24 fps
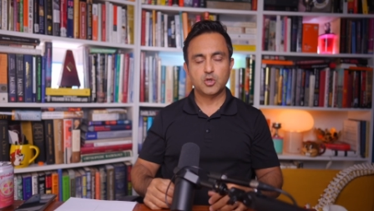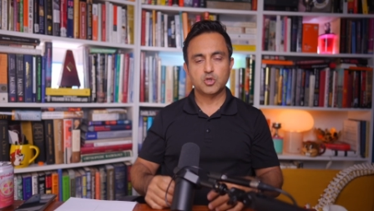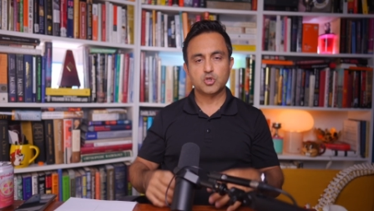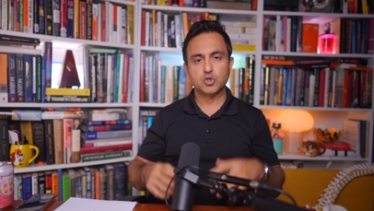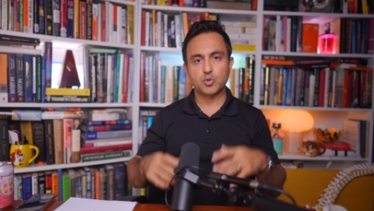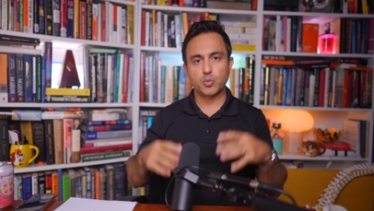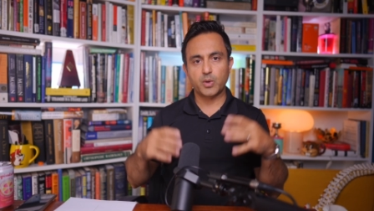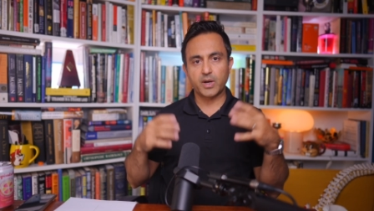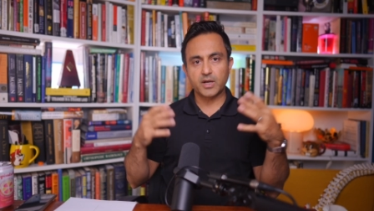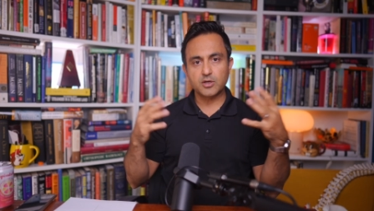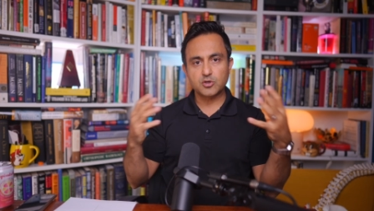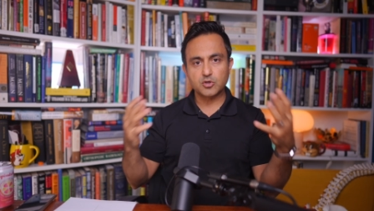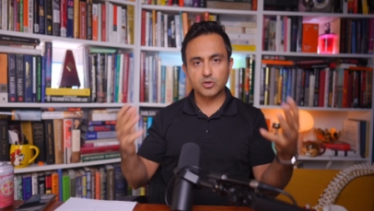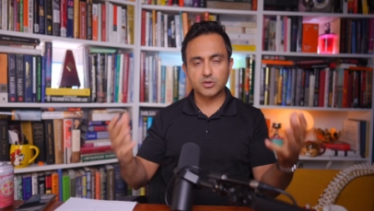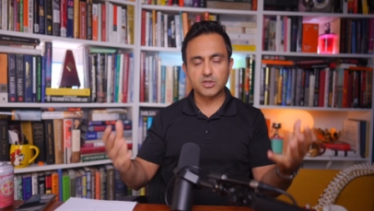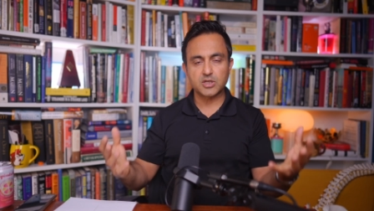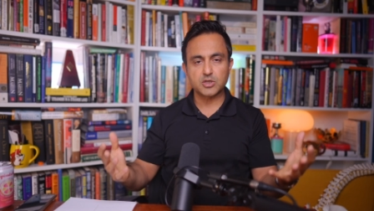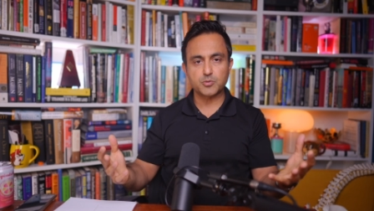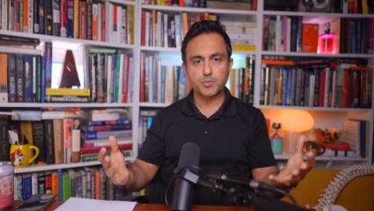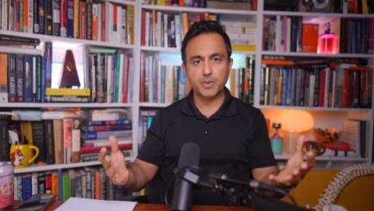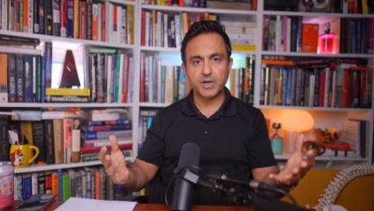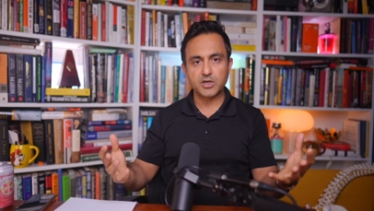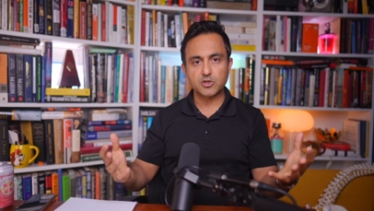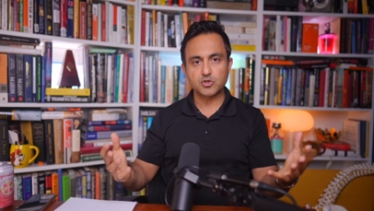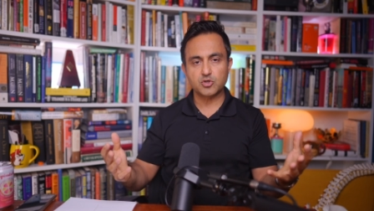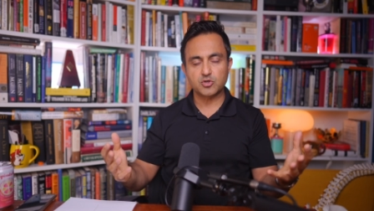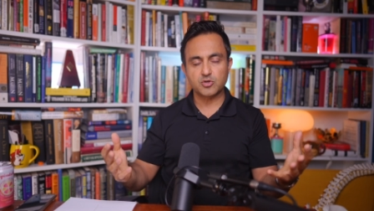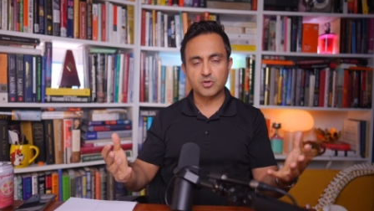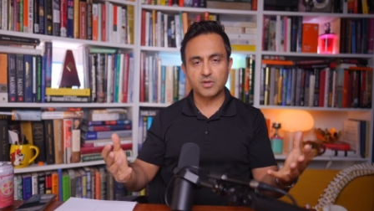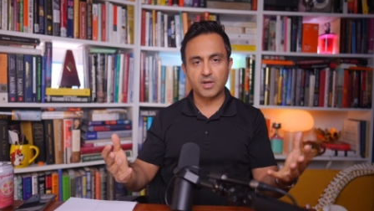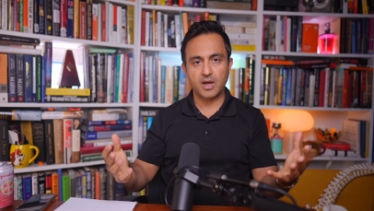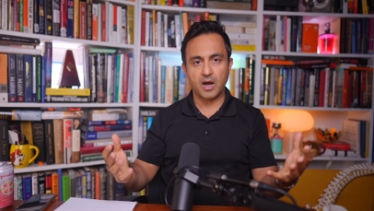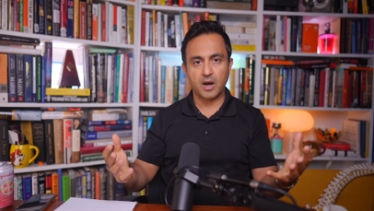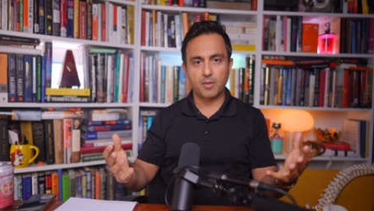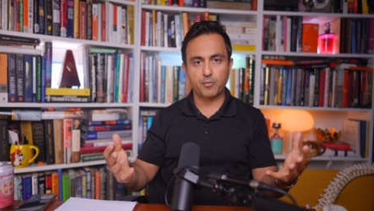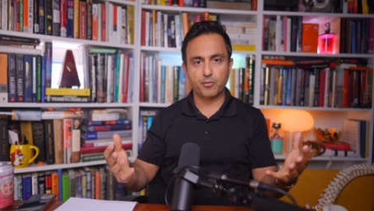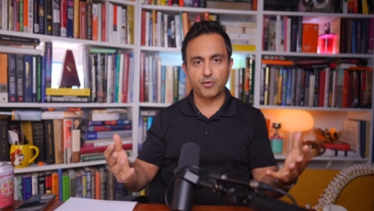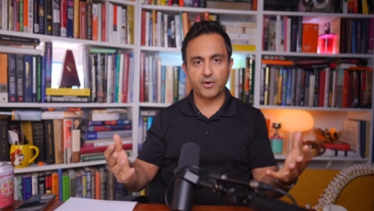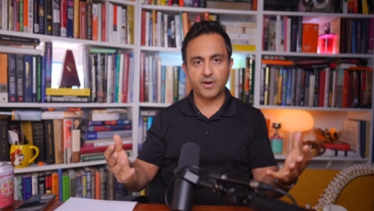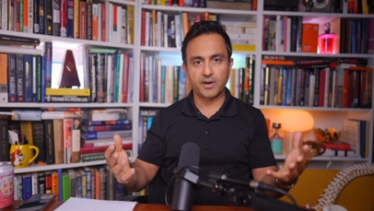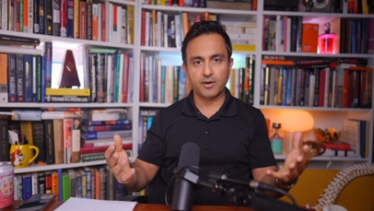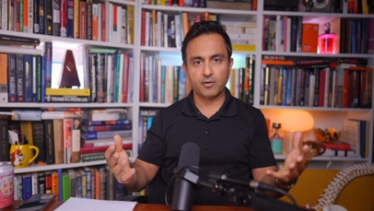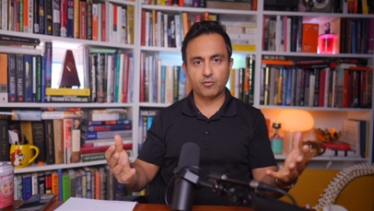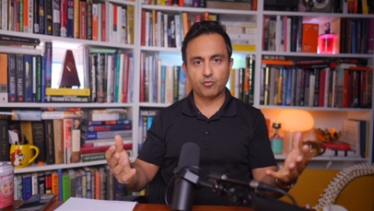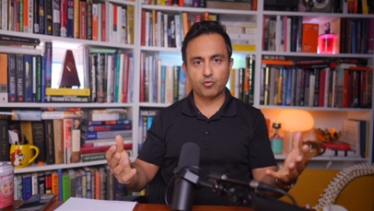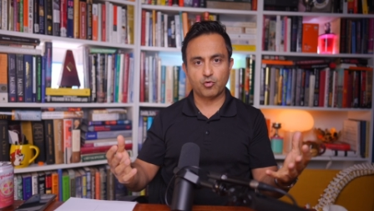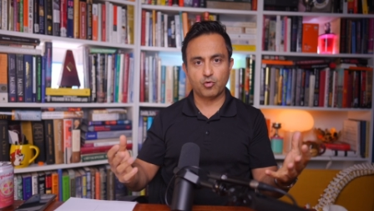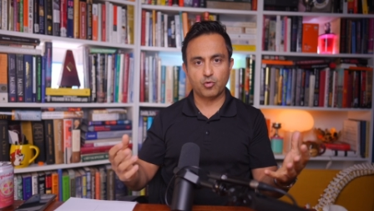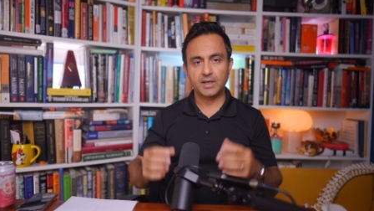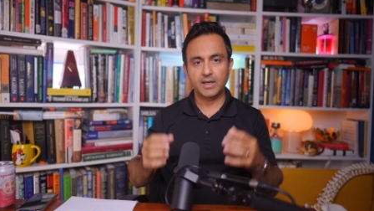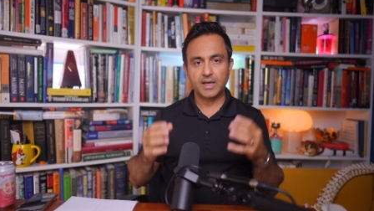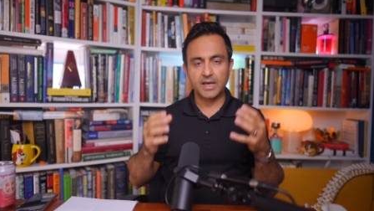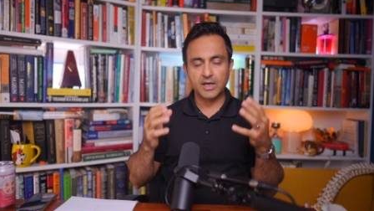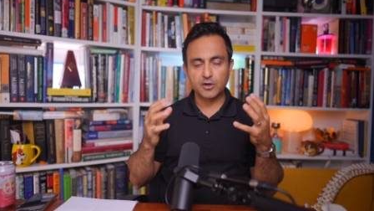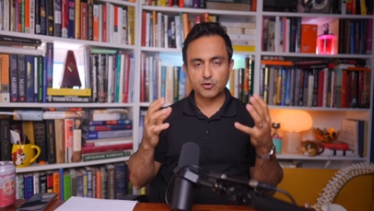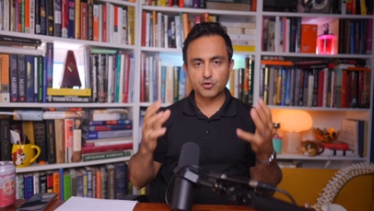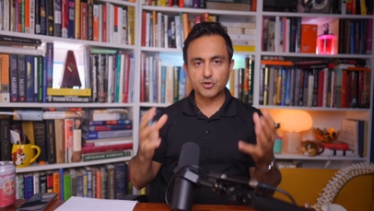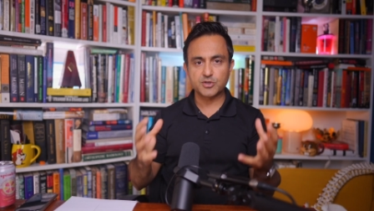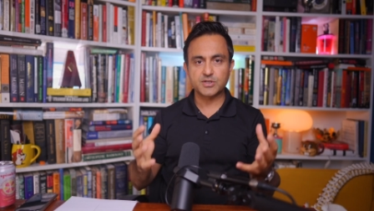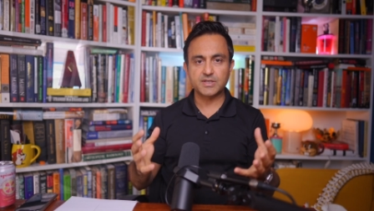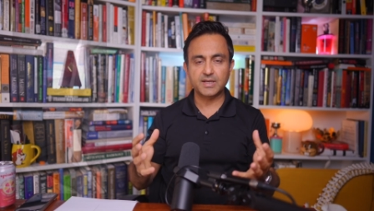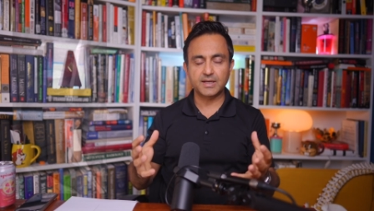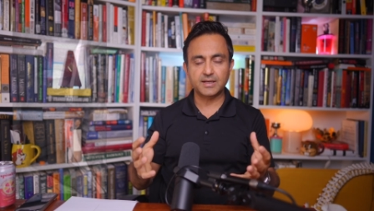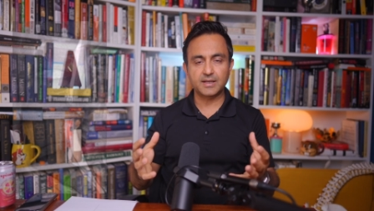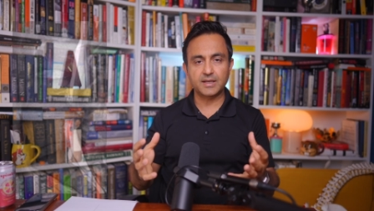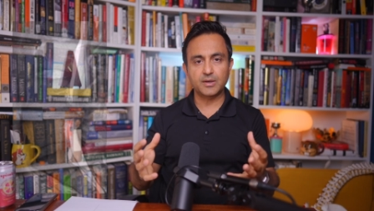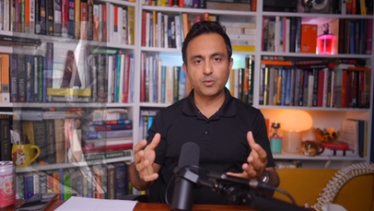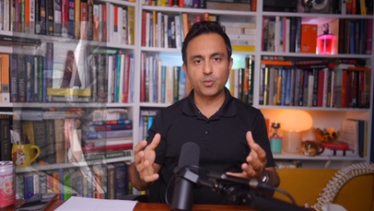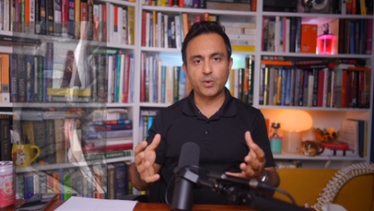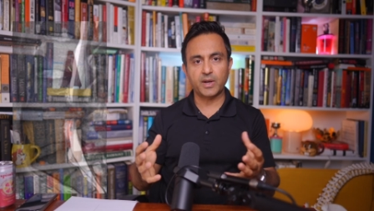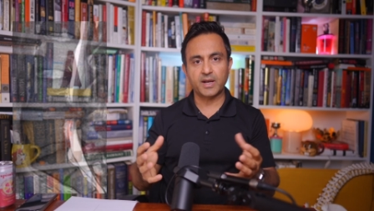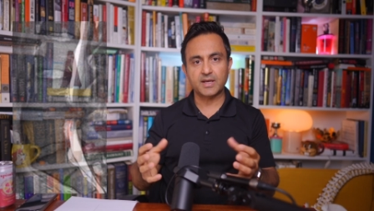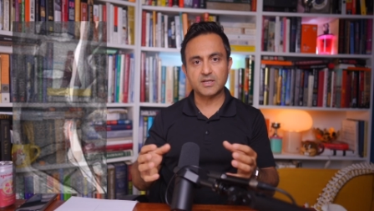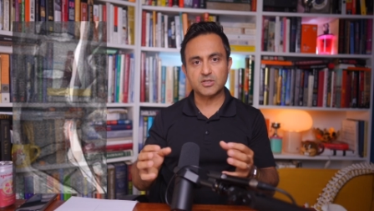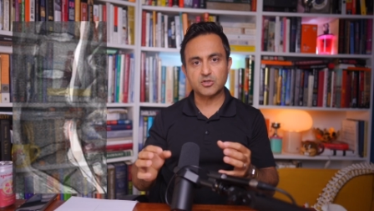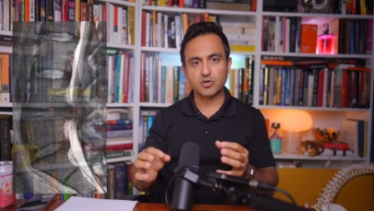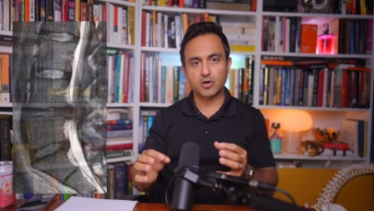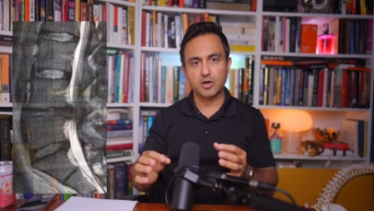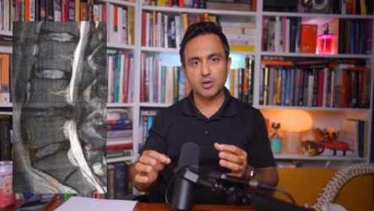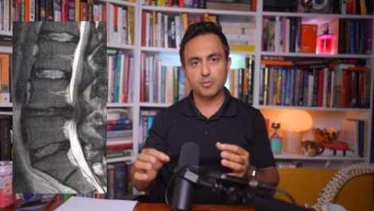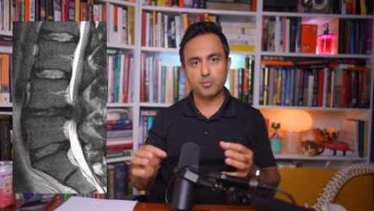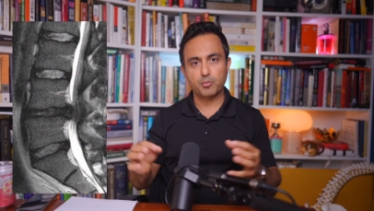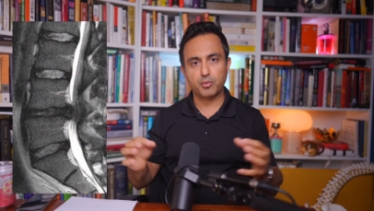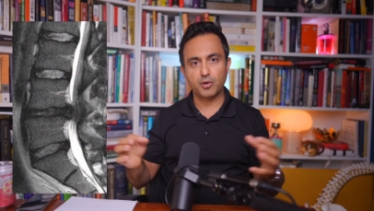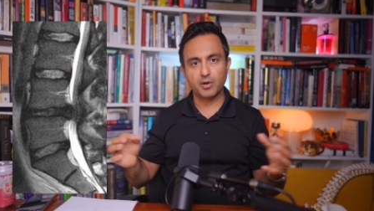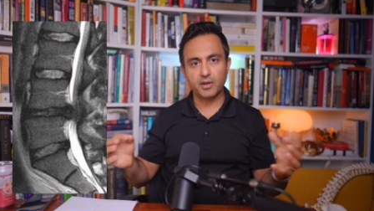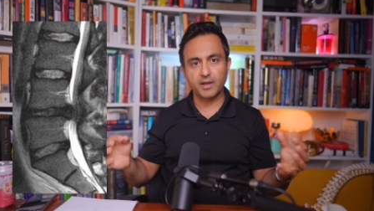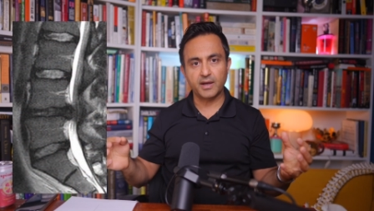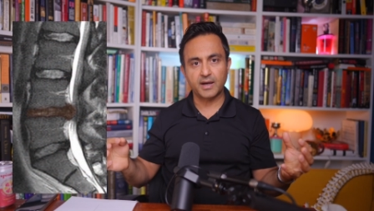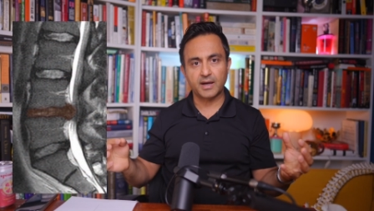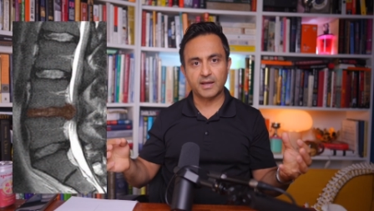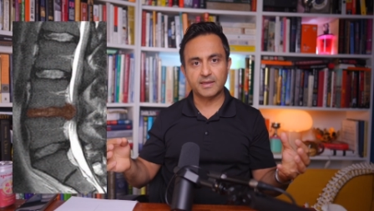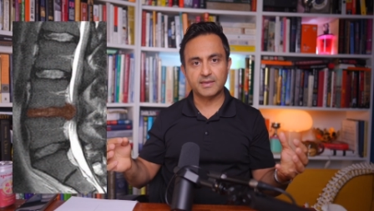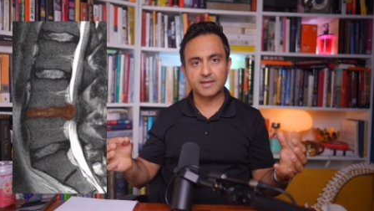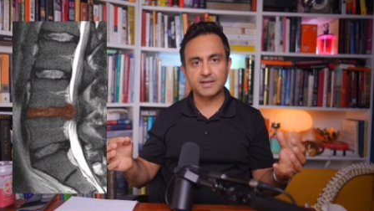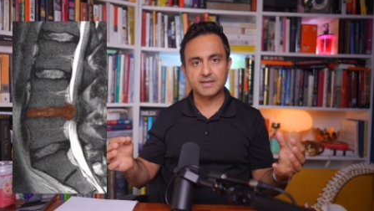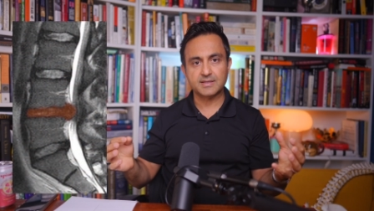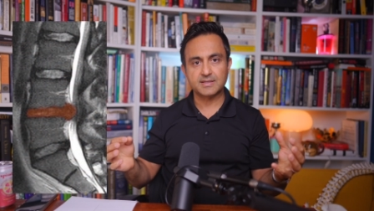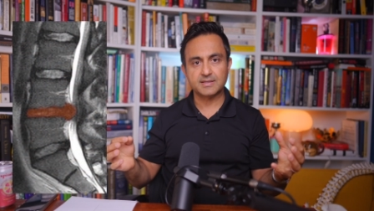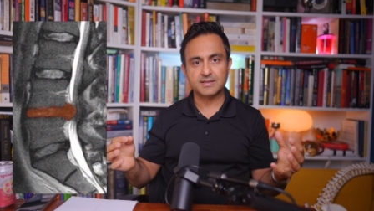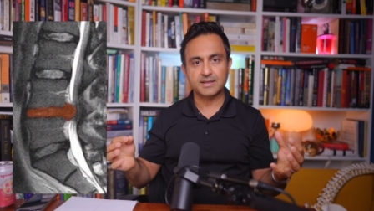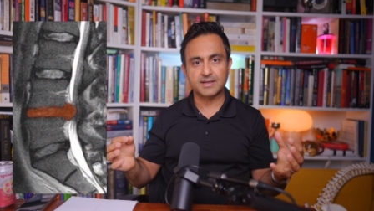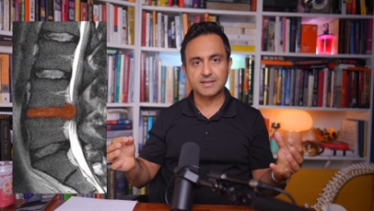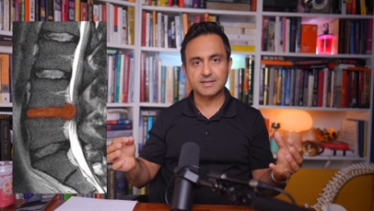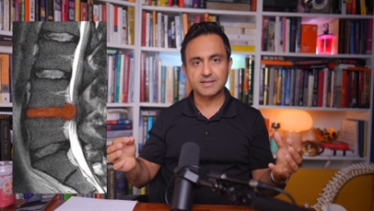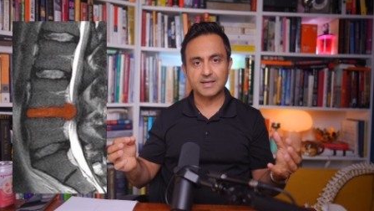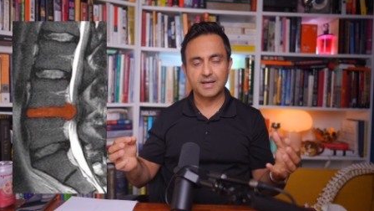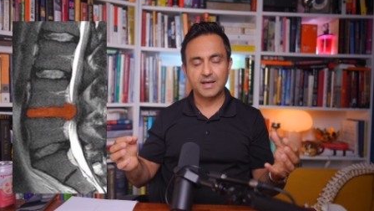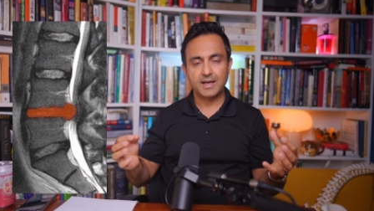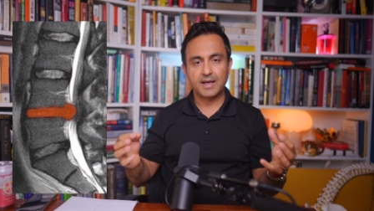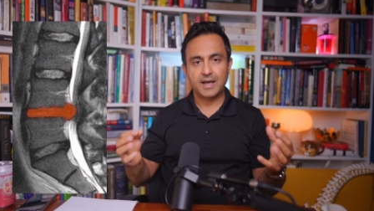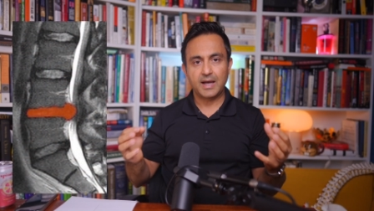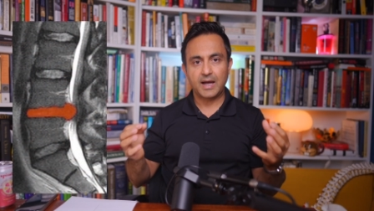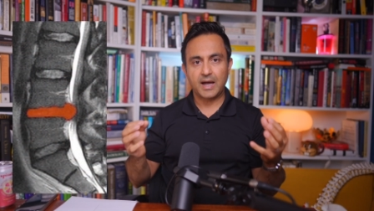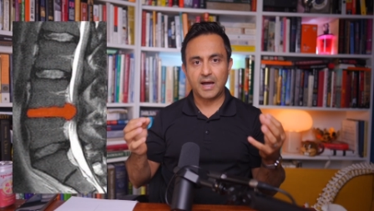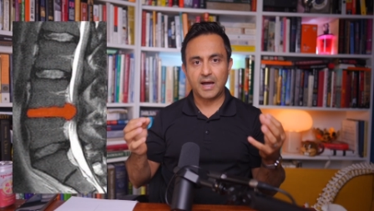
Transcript: So when I took this patient to the operating room, interestingly, when I started pulling on this disc,